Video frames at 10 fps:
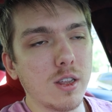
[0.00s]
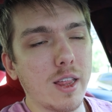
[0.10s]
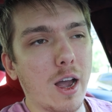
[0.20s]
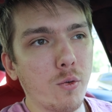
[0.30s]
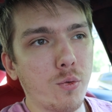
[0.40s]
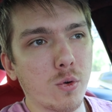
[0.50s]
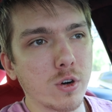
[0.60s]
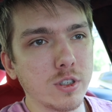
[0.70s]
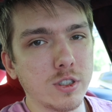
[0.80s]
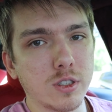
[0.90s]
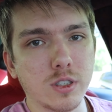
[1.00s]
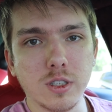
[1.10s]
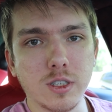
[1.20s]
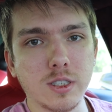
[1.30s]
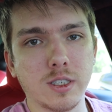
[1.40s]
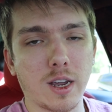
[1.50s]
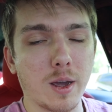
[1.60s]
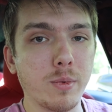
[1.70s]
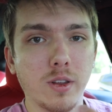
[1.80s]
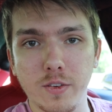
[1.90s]
The downforce is like,
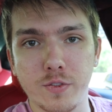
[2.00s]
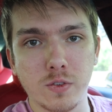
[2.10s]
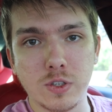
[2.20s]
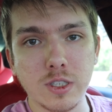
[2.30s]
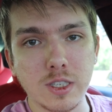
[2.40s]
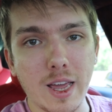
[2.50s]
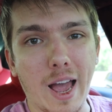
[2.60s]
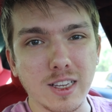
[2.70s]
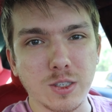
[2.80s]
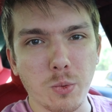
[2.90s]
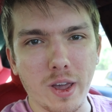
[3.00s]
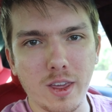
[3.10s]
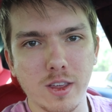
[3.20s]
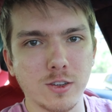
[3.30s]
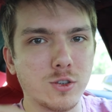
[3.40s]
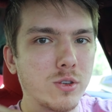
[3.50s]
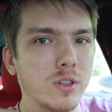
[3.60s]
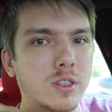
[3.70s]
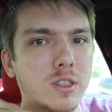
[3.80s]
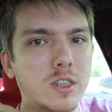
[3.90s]
I believe since it adds weight, so
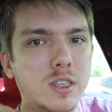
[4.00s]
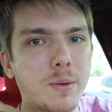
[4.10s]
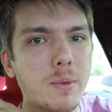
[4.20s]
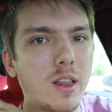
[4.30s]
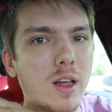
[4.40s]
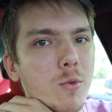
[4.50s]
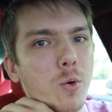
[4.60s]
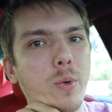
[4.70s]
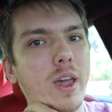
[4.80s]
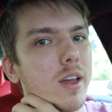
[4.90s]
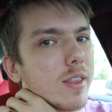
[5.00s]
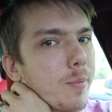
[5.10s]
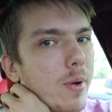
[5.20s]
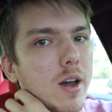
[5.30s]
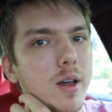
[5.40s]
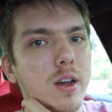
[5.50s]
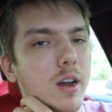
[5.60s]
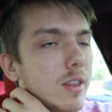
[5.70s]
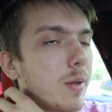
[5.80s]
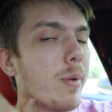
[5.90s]
there's gonna be more weight at the
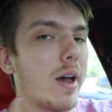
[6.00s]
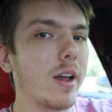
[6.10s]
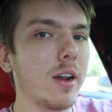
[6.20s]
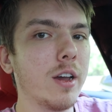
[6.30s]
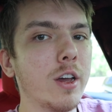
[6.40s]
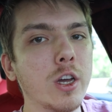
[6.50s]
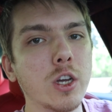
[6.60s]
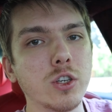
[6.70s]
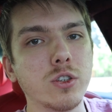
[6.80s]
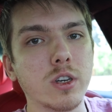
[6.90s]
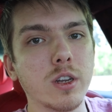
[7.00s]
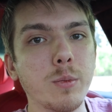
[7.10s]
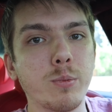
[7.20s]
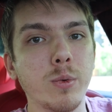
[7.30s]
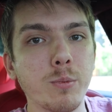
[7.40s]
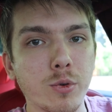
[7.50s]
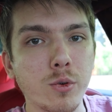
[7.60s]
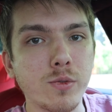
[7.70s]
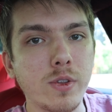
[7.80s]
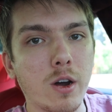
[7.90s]
back, so it's gonna
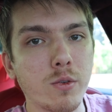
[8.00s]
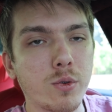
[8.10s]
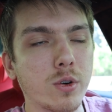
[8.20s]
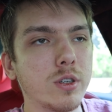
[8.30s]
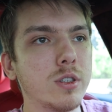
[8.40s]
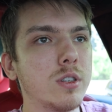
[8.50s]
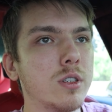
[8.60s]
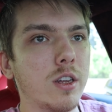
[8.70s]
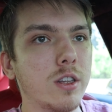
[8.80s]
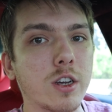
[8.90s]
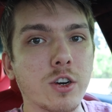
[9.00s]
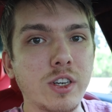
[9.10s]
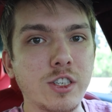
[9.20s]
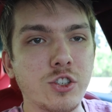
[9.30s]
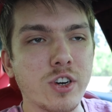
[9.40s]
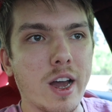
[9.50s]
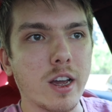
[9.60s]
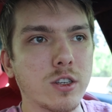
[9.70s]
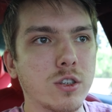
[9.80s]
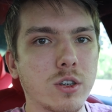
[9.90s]
improve downforce, decrease
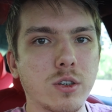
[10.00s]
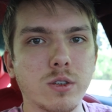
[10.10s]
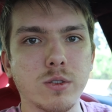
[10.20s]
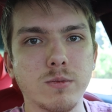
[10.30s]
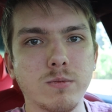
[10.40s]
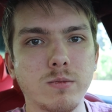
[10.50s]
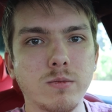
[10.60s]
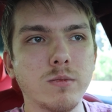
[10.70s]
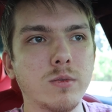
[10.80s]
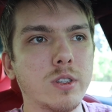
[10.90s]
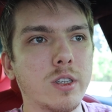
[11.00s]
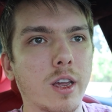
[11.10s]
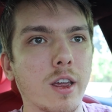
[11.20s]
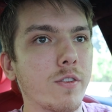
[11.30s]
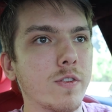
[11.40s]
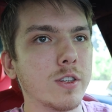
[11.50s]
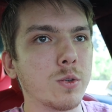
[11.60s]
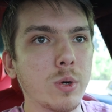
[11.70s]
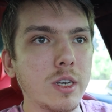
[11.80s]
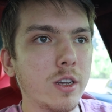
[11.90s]
drag. So like if
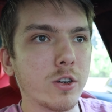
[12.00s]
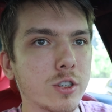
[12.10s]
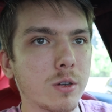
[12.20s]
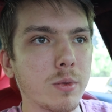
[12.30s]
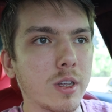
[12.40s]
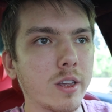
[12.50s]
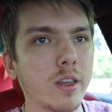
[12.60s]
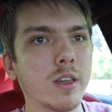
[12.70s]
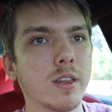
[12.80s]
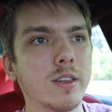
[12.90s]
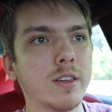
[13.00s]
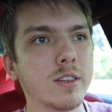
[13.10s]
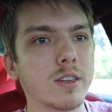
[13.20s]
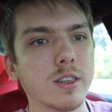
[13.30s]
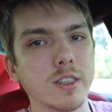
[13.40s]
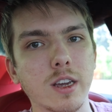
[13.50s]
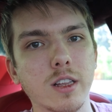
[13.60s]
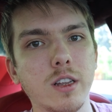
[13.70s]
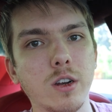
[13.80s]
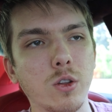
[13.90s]
it's windy or something, it's gonna take a
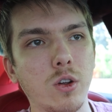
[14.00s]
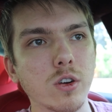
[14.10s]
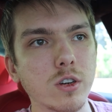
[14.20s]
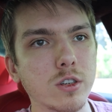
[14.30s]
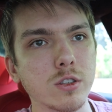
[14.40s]
little longer